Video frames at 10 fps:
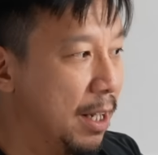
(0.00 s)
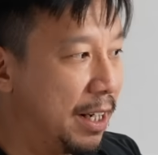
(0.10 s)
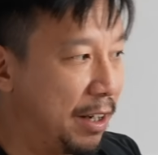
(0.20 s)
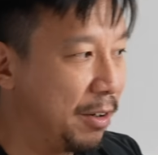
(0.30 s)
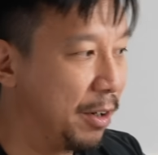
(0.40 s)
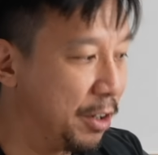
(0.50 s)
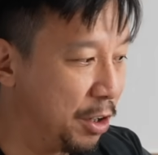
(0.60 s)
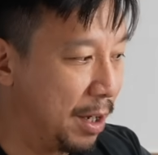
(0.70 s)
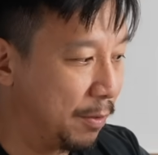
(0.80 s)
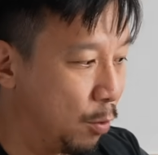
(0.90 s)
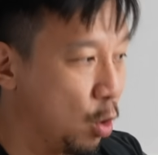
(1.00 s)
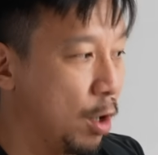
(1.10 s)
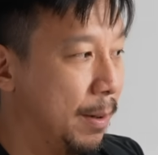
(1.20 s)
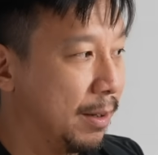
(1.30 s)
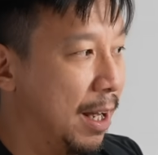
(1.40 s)
Here, you don't have to worry
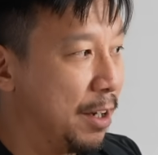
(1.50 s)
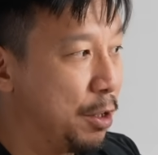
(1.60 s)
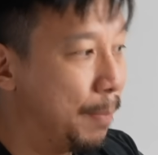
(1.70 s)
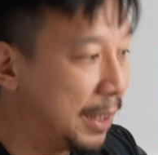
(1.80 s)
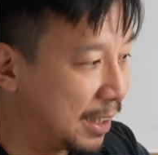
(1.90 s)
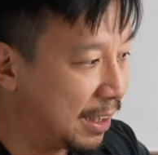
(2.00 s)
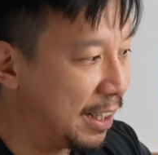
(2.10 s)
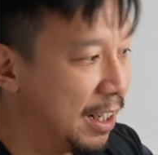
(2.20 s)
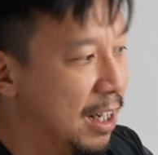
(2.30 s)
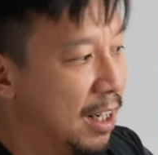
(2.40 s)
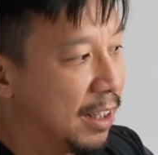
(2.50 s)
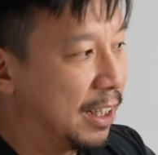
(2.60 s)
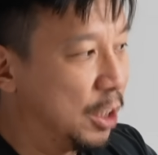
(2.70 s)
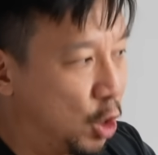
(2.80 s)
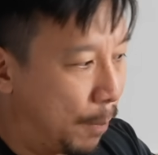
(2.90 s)
about that. You basically
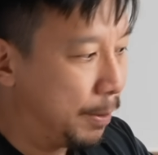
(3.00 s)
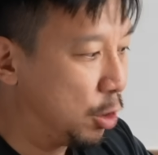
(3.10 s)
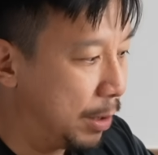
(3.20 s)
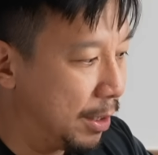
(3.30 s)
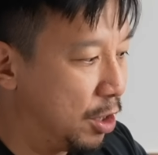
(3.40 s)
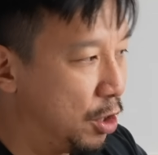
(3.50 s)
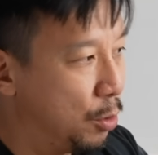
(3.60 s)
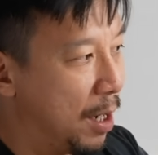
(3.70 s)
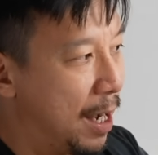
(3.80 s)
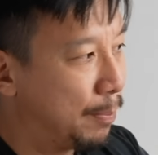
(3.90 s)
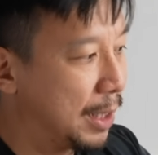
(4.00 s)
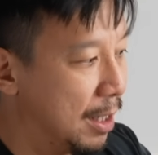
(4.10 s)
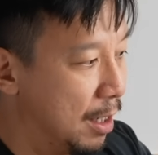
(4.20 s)
can jump between two apps